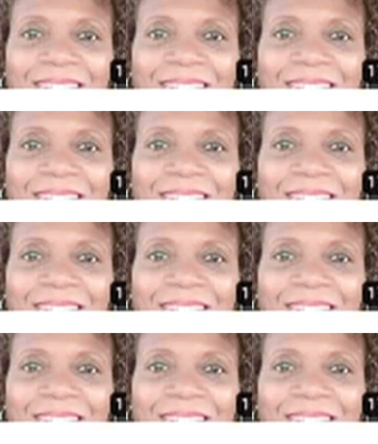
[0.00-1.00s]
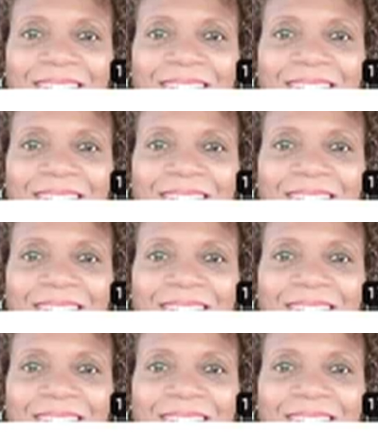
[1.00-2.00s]

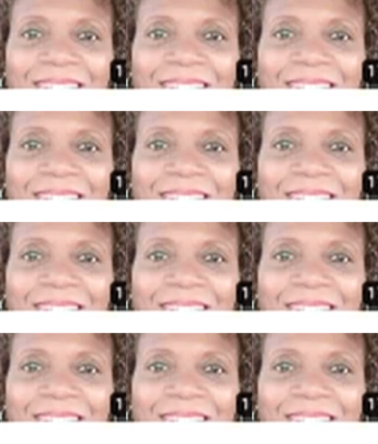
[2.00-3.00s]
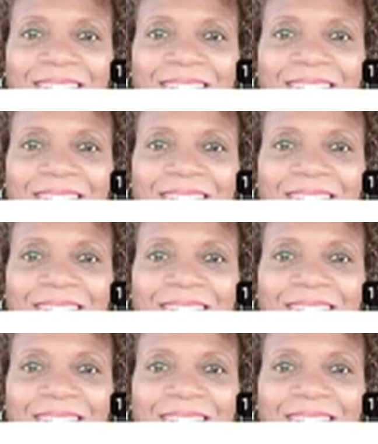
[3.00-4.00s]

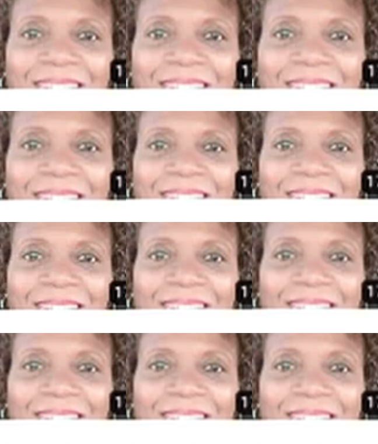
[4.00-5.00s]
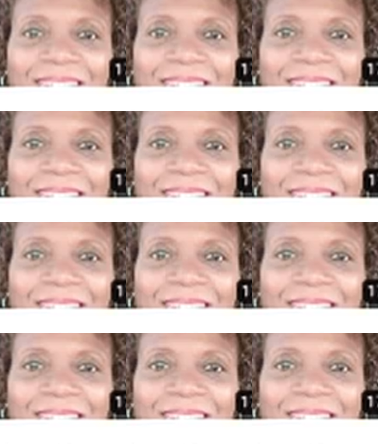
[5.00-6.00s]

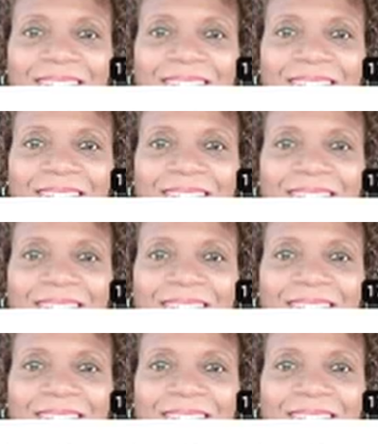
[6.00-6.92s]
(silent)